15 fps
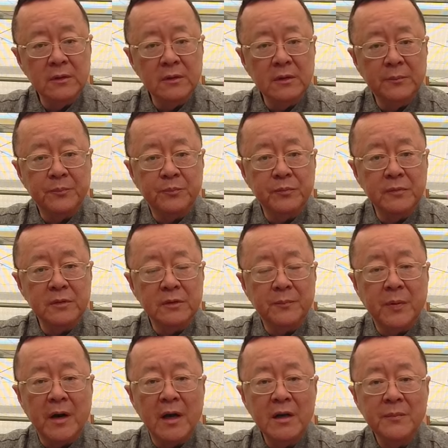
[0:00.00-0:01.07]
the
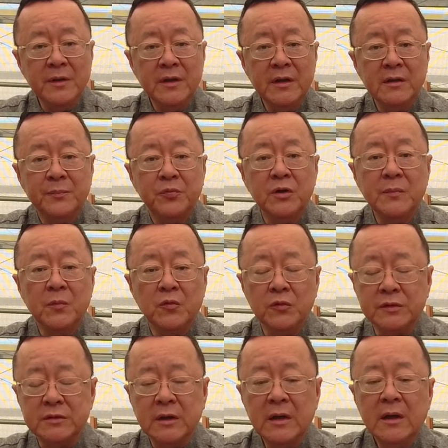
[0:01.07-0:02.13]
potting medium is pretty
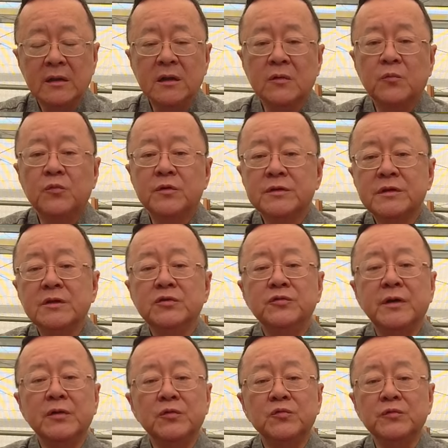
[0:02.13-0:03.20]
moist. The worst thing you
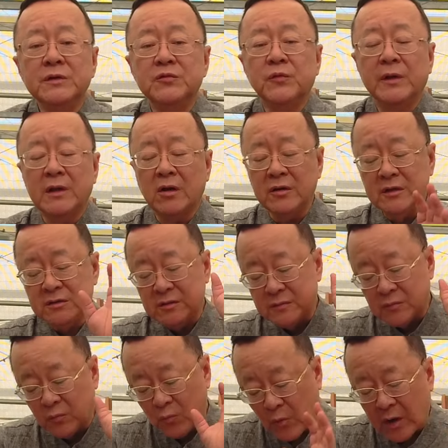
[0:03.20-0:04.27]
can do is right now is to
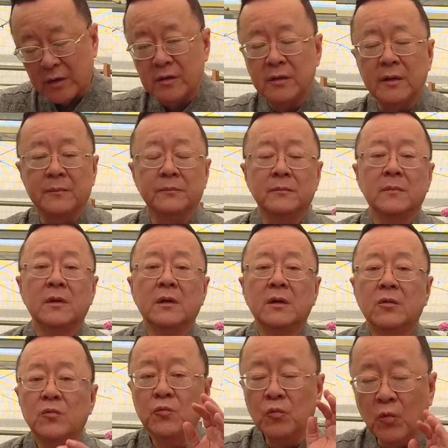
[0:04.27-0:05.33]
water them
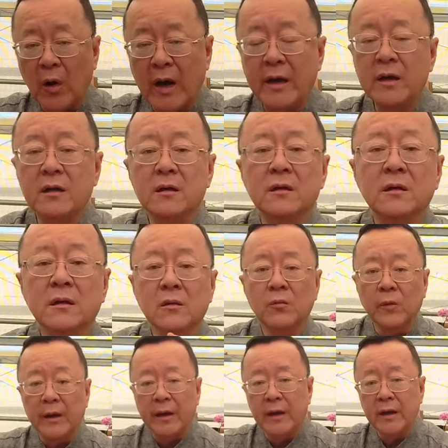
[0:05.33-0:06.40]
right
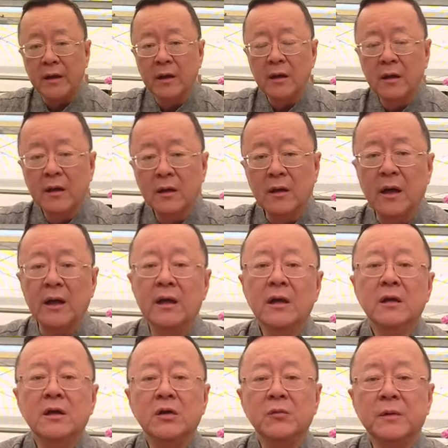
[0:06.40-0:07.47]
away. Okay,
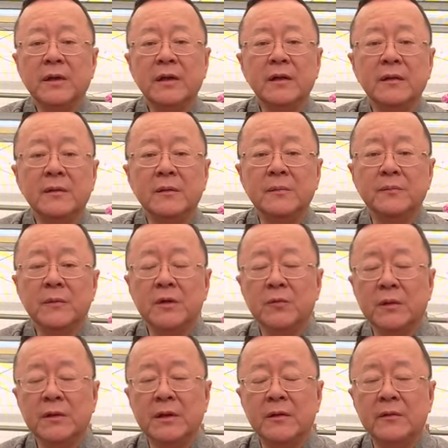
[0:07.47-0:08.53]
you want it in
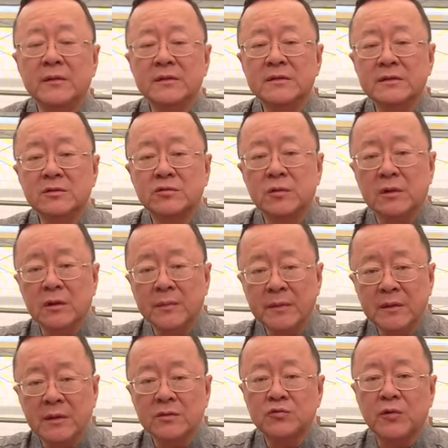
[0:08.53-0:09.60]
a little
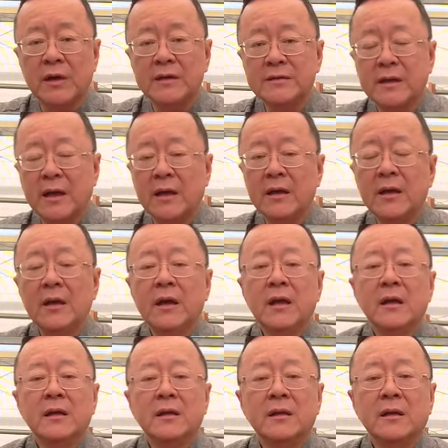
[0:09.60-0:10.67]
bit on dry side,
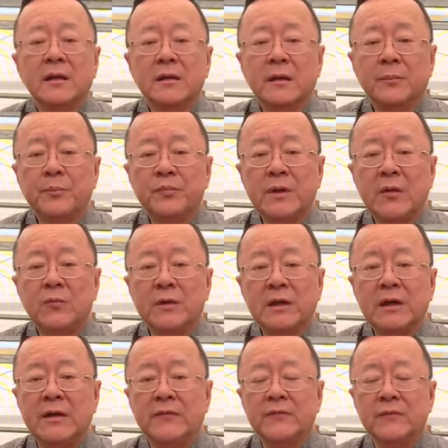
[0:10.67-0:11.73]
then that will
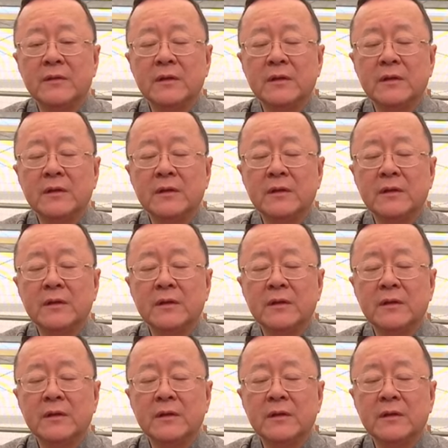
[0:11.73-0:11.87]
give